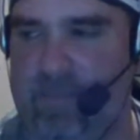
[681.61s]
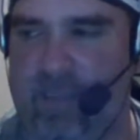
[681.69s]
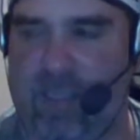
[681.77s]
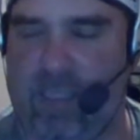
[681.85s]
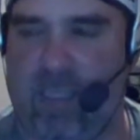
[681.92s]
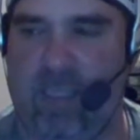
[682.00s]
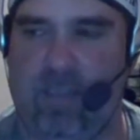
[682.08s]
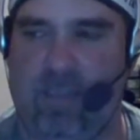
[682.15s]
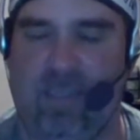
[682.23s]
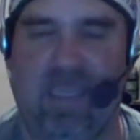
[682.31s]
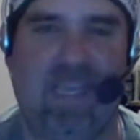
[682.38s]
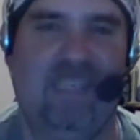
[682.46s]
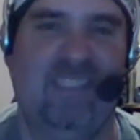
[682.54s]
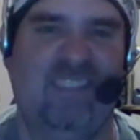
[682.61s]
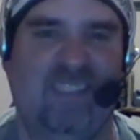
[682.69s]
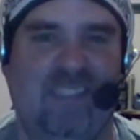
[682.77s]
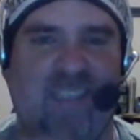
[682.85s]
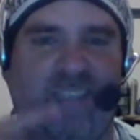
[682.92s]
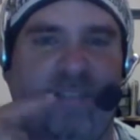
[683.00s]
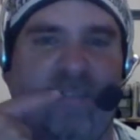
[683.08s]
Uh, but I don't know.
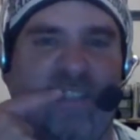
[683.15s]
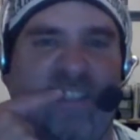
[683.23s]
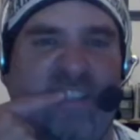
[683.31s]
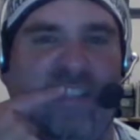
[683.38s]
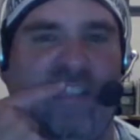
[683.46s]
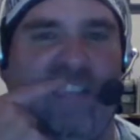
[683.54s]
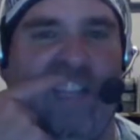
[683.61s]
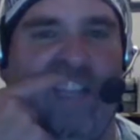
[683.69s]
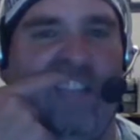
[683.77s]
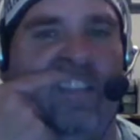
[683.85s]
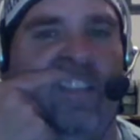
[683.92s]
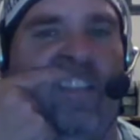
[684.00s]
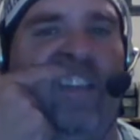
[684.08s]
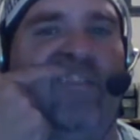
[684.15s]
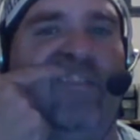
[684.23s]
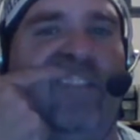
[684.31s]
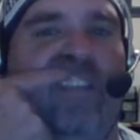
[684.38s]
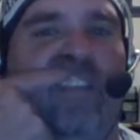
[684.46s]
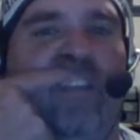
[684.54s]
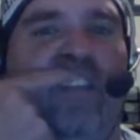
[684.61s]
He got hit in the lip or something because you could
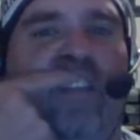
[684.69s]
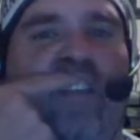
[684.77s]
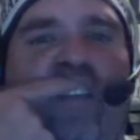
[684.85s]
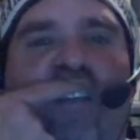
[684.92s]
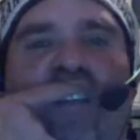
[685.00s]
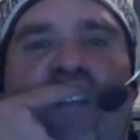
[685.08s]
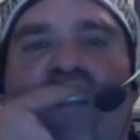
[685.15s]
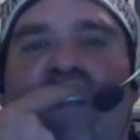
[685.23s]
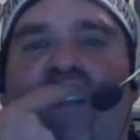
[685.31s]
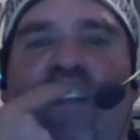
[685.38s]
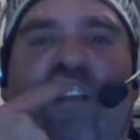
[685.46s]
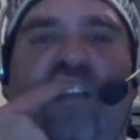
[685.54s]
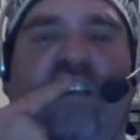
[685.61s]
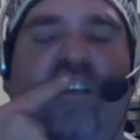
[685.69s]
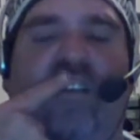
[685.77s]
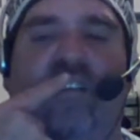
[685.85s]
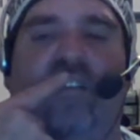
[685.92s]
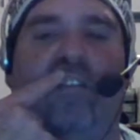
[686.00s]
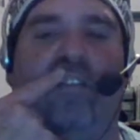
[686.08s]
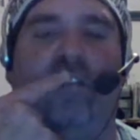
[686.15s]
tell because uh, like his, his top
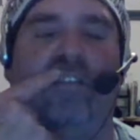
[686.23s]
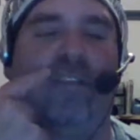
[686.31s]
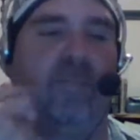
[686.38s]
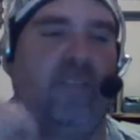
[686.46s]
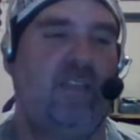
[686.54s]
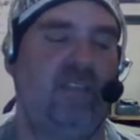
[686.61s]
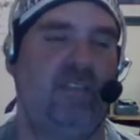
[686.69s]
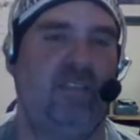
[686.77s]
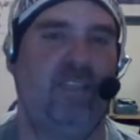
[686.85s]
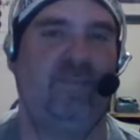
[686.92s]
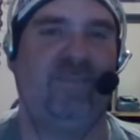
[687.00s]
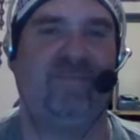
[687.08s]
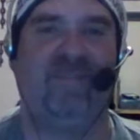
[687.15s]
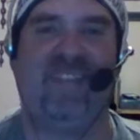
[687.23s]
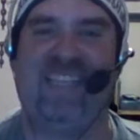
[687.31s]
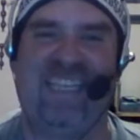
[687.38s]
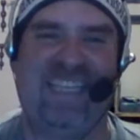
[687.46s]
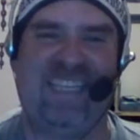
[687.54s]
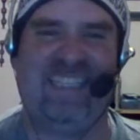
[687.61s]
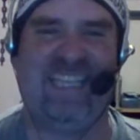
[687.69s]
teeth were bloody.
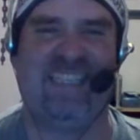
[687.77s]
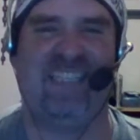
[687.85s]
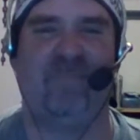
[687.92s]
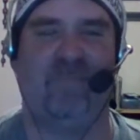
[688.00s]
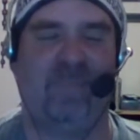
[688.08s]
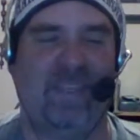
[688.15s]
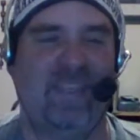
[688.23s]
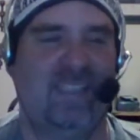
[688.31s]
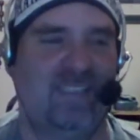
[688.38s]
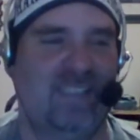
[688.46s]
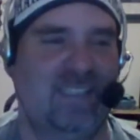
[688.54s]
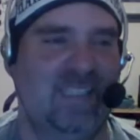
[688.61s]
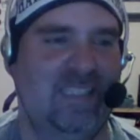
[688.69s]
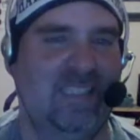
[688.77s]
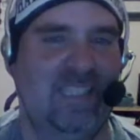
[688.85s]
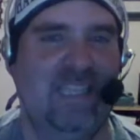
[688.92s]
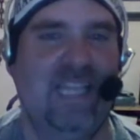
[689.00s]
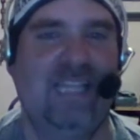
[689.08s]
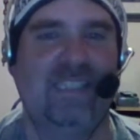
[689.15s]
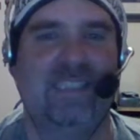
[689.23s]
It seems like he either got his
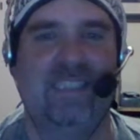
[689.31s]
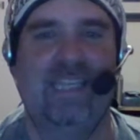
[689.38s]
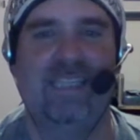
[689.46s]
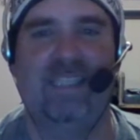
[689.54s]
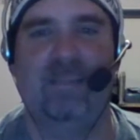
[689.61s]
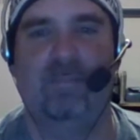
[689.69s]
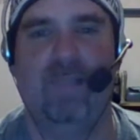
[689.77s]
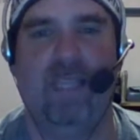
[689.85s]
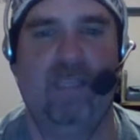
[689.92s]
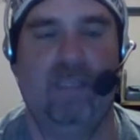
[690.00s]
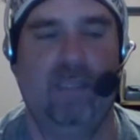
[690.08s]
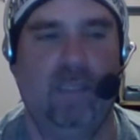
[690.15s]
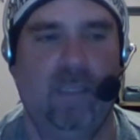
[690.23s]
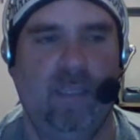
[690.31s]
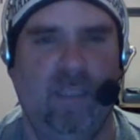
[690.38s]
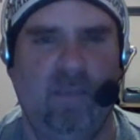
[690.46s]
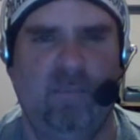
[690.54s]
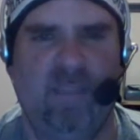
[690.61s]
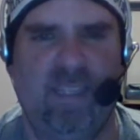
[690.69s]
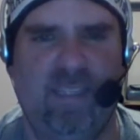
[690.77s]
gum, he got his gums
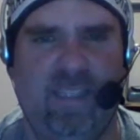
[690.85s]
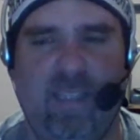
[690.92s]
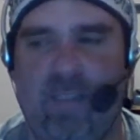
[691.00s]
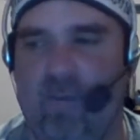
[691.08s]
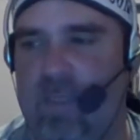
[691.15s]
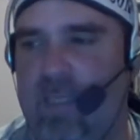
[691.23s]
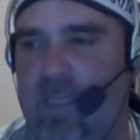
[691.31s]
here,